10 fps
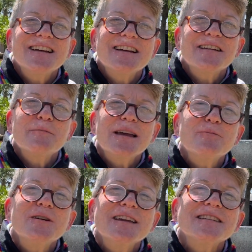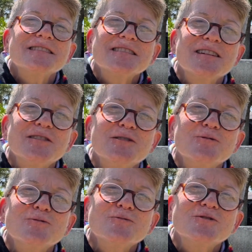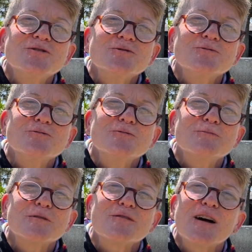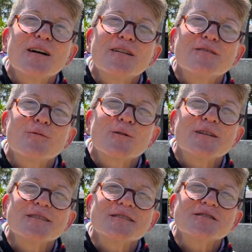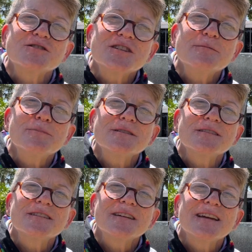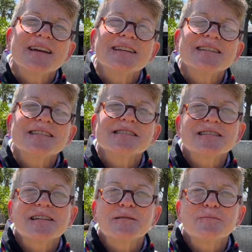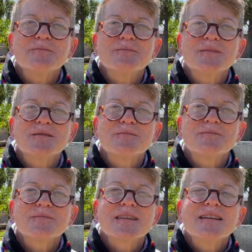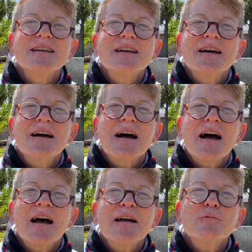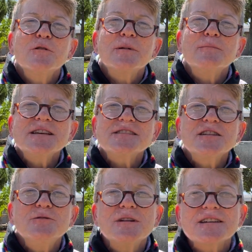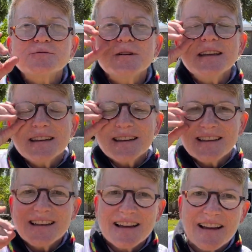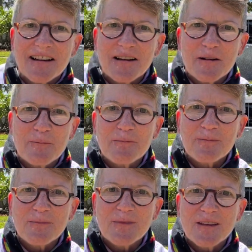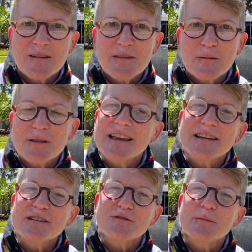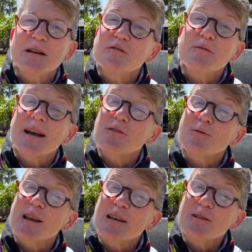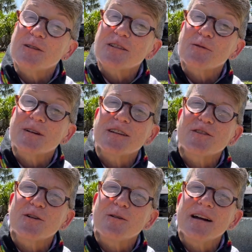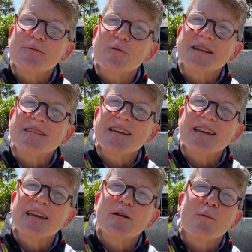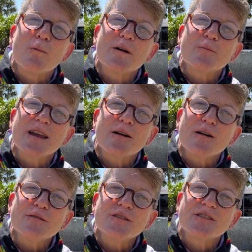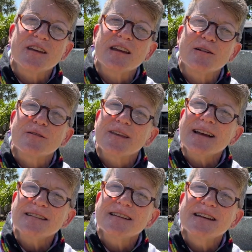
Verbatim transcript: And may we continue to provide for his sheep and his lambs. I will be missing you next week. Um, the plan is for me to move back to Orlando next week. So I will be taking one week off to take care of that.